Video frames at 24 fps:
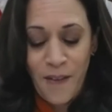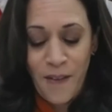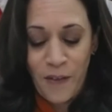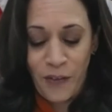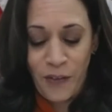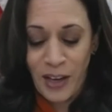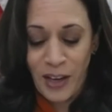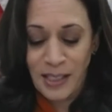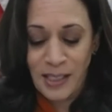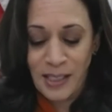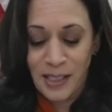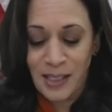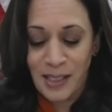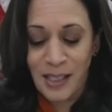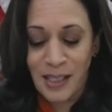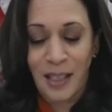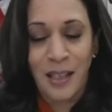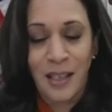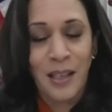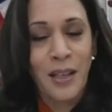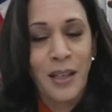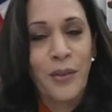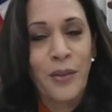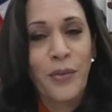face
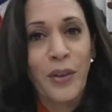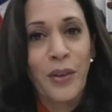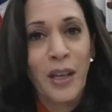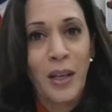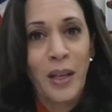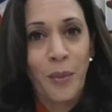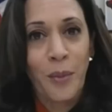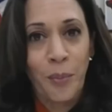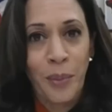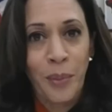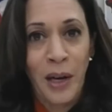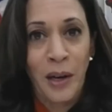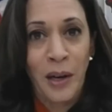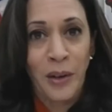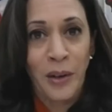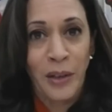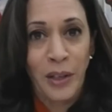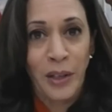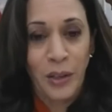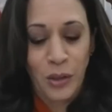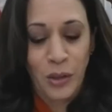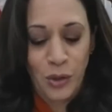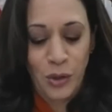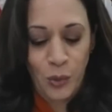significant
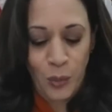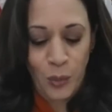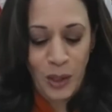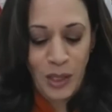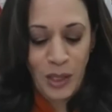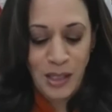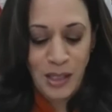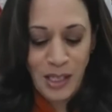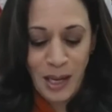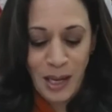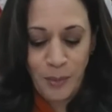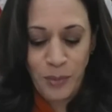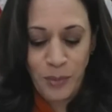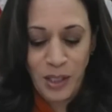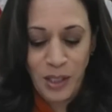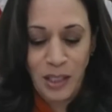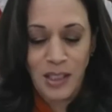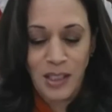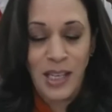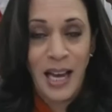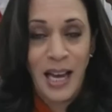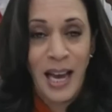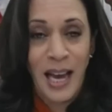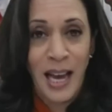barriers when attempting
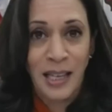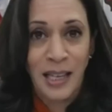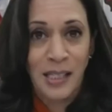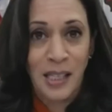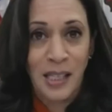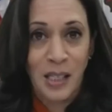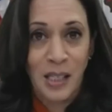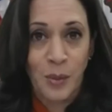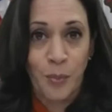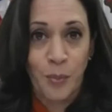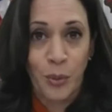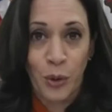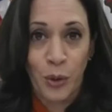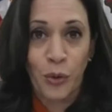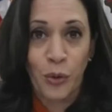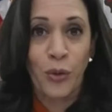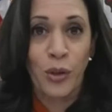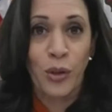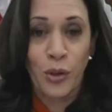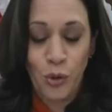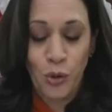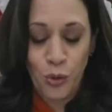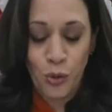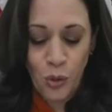to access birth
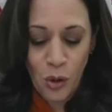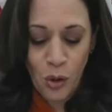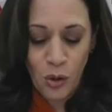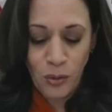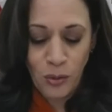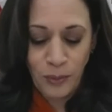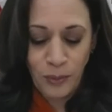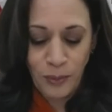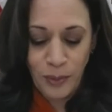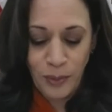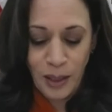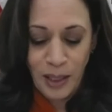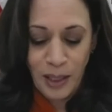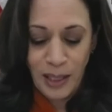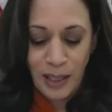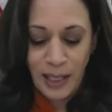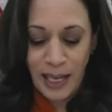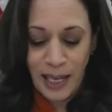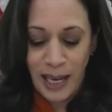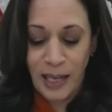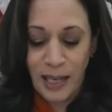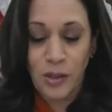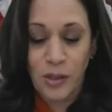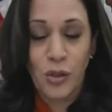control,
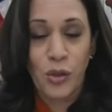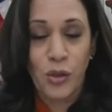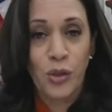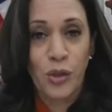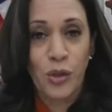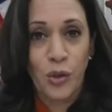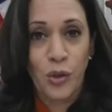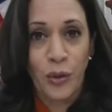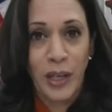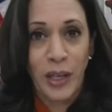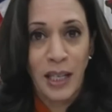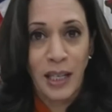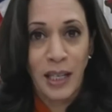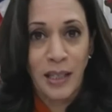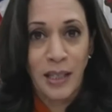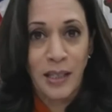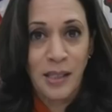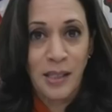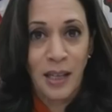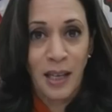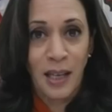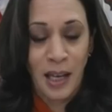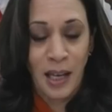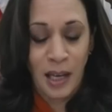cancer
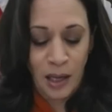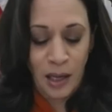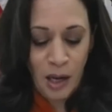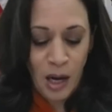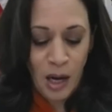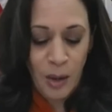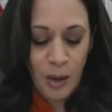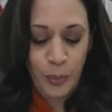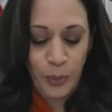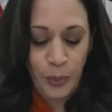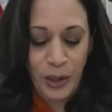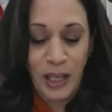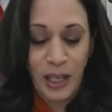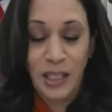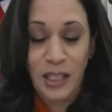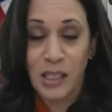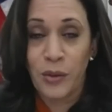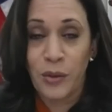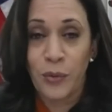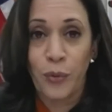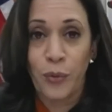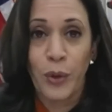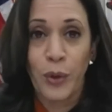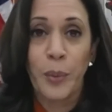screenings, and
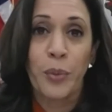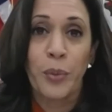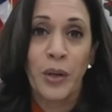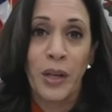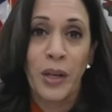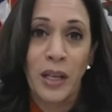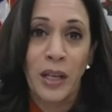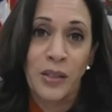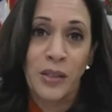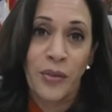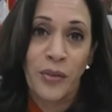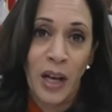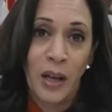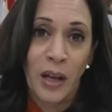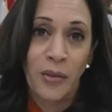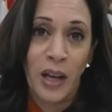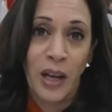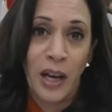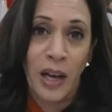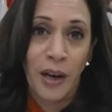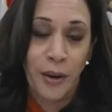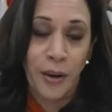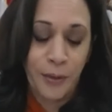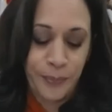comprehensive reproductive
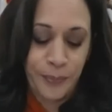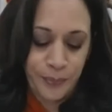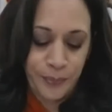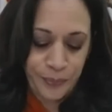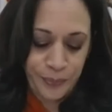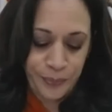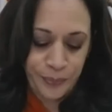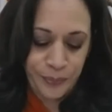health care.